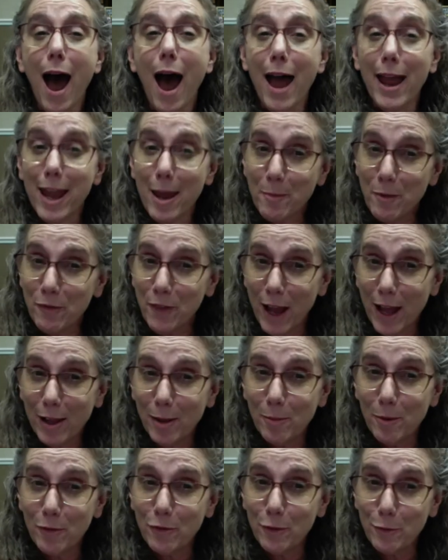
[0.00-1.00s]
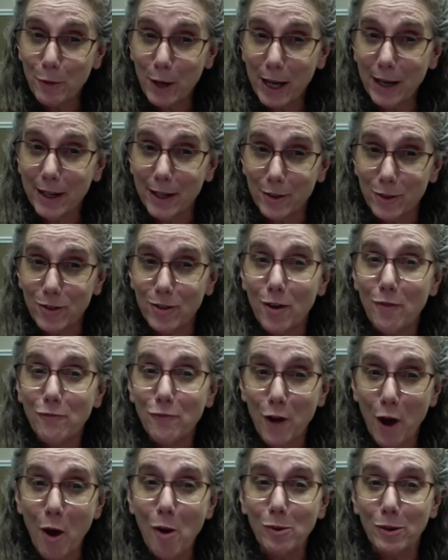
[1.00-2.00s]
I am available for readings,
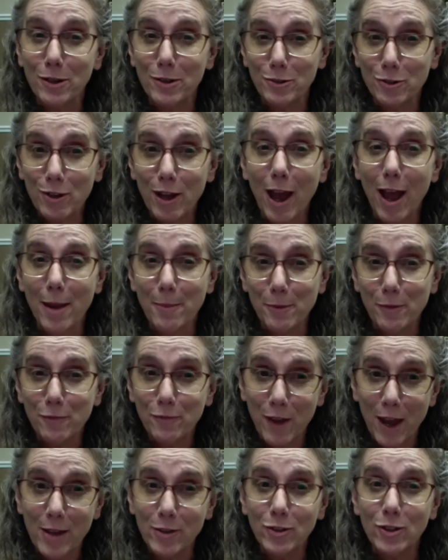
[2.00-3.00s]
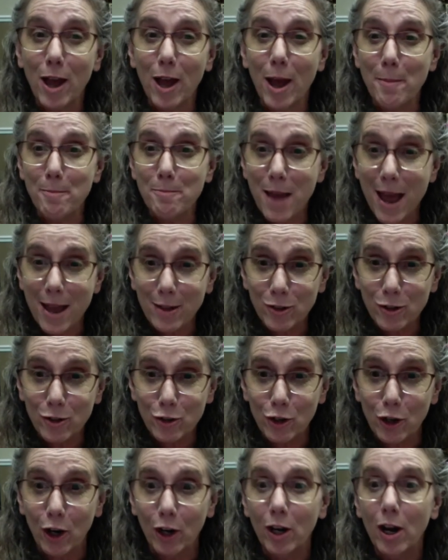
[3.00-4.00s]
phone, Skype, FaceTime,
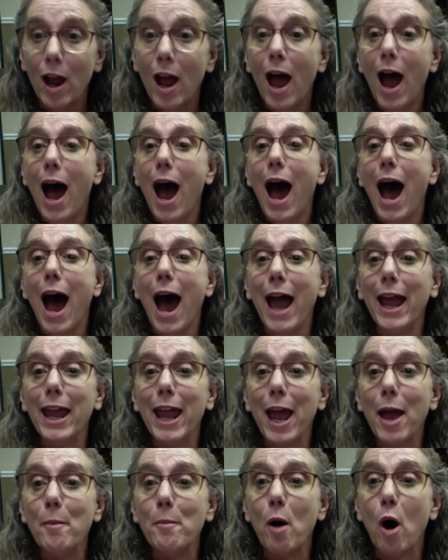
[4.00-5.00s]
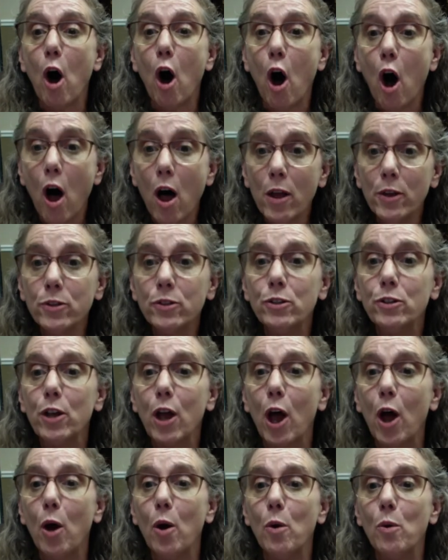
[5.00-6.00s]
Messenger. I am
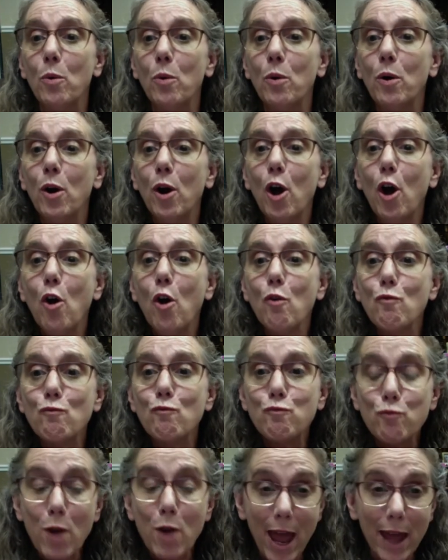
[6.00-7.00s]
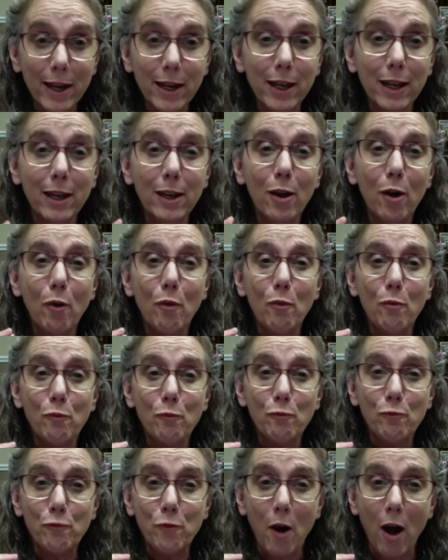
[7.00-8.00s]
also ready
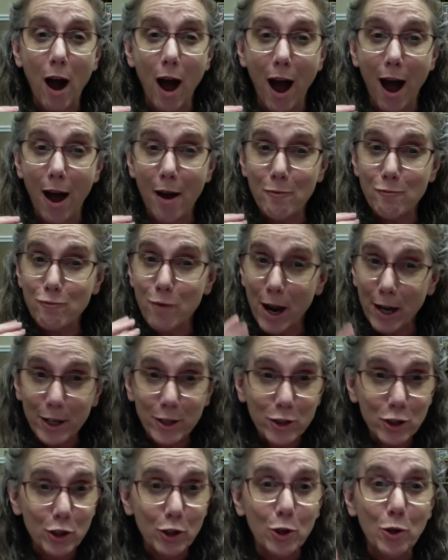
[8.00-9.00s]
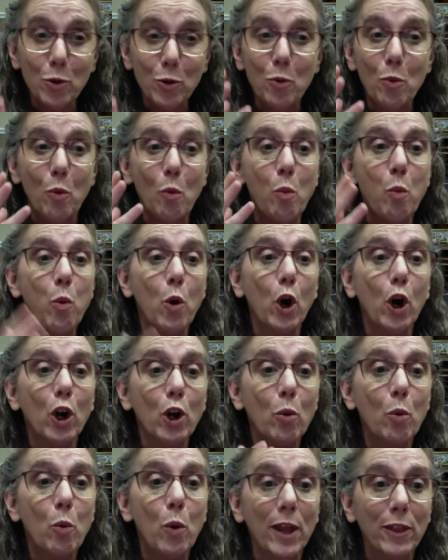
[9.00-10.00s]
to
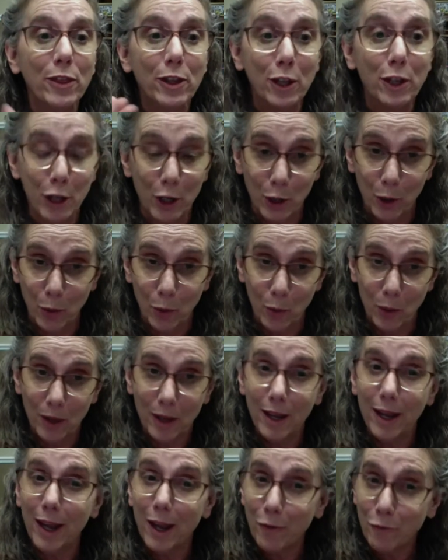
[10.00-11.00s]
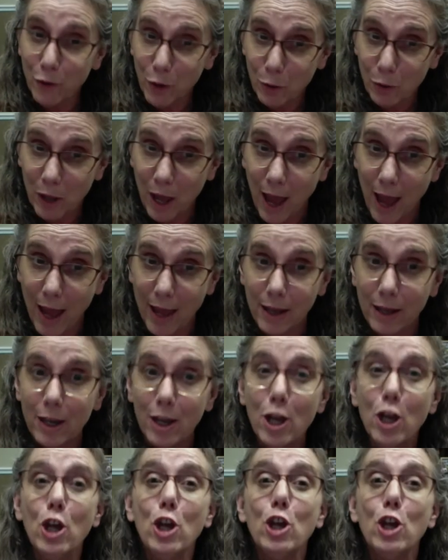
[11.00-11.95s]
work with you, if you like,